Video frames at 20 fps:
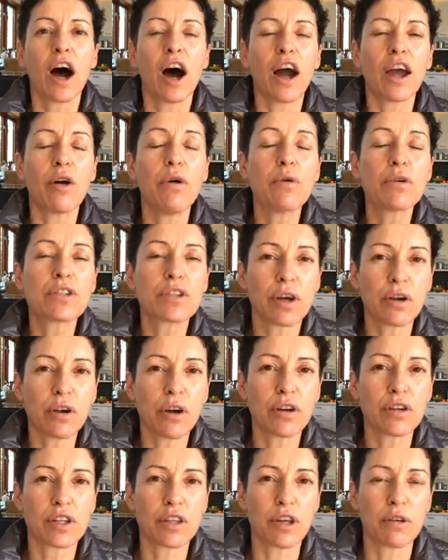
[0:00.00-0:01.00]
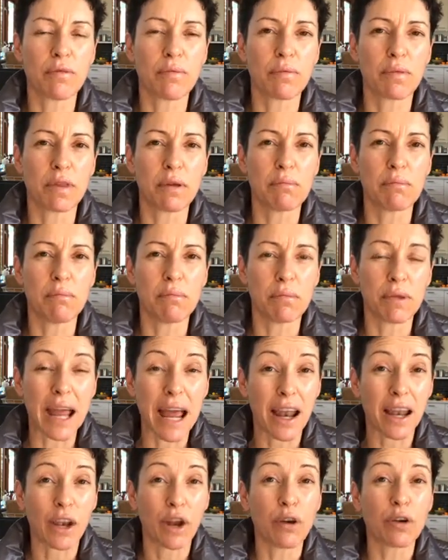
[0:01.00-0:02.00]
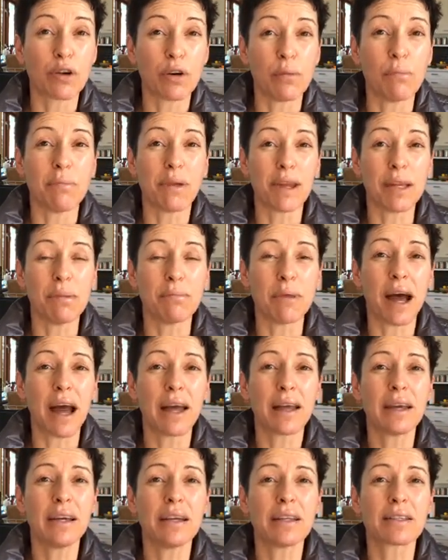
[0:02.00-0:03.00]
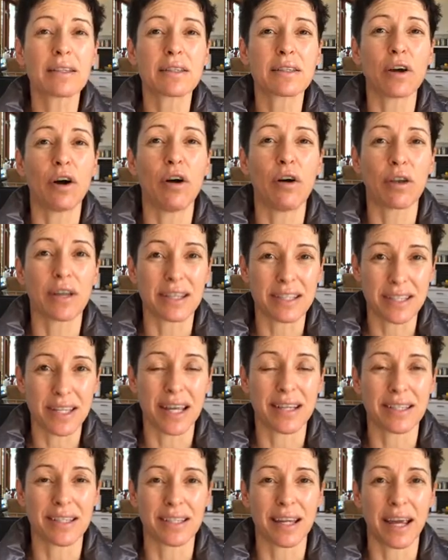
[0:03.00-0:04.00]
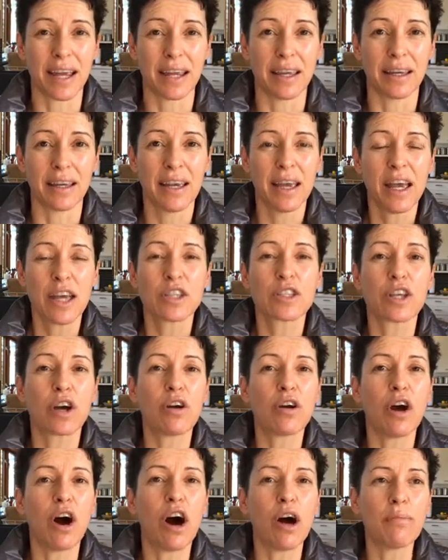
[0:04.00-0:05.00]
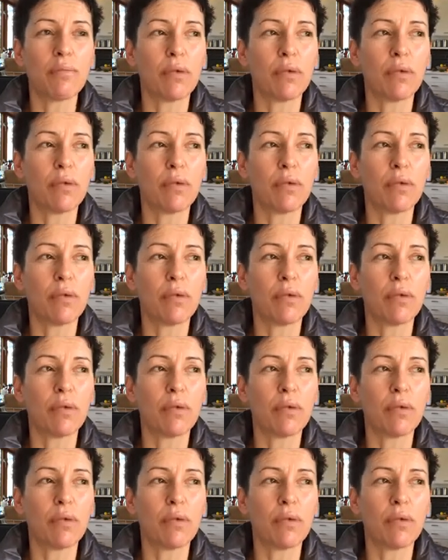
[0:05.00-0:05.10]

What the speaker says: I also go to our local meat markets on a Saturday. So